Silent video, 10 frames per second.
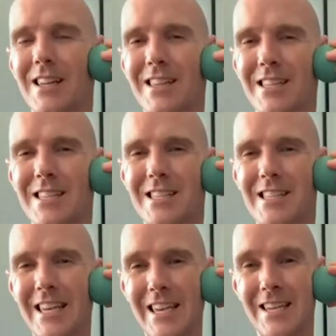the
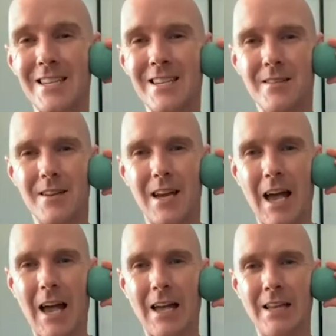skin
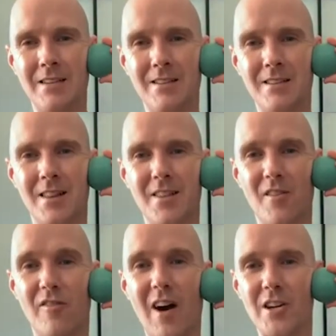and the
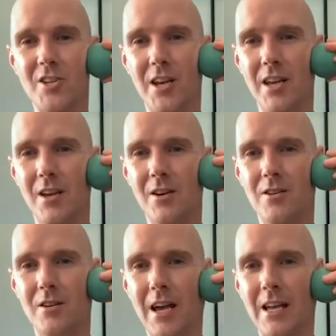fascia
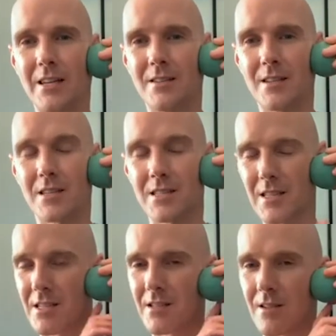here, and because
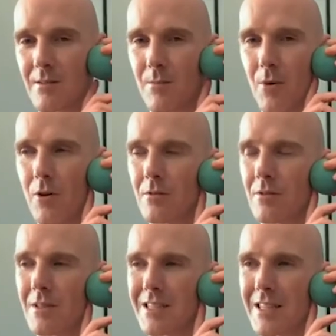this ball
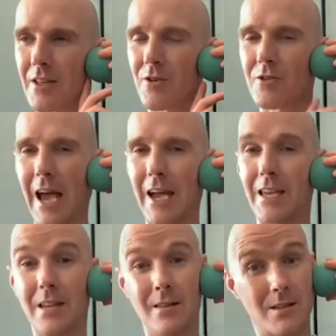is a little
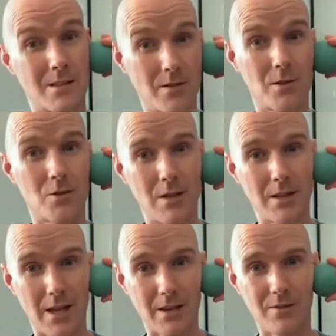tacky and the sunscreen
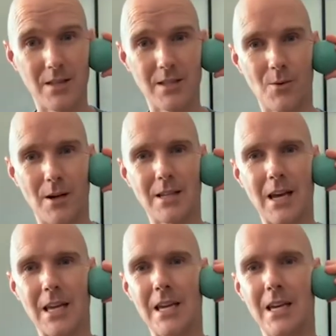thankfully is quite
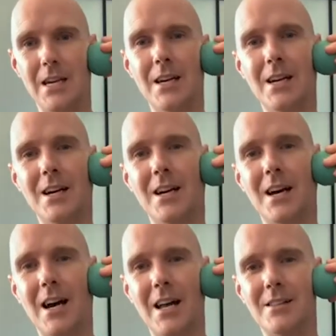tacky,
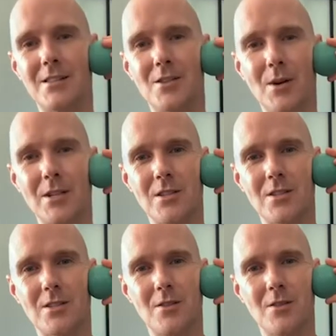and so I
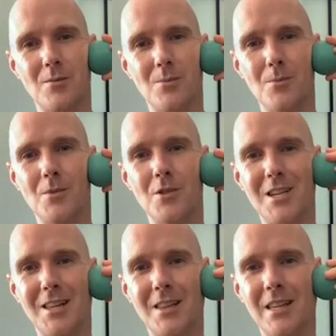just
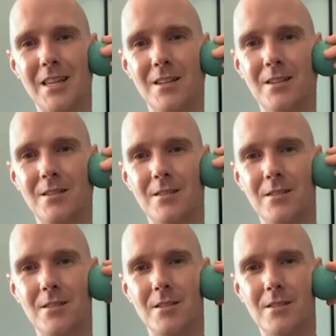gently
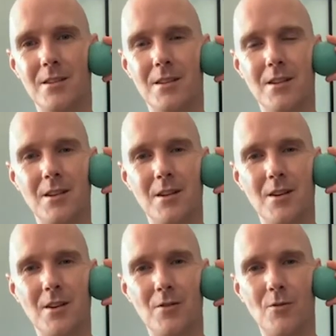
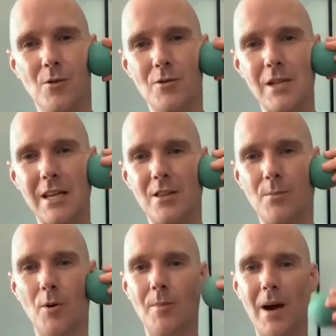rotate the
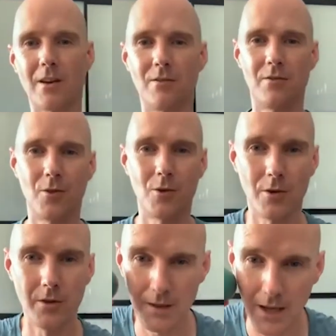ball back and
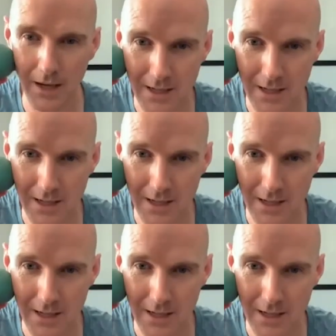forth. And I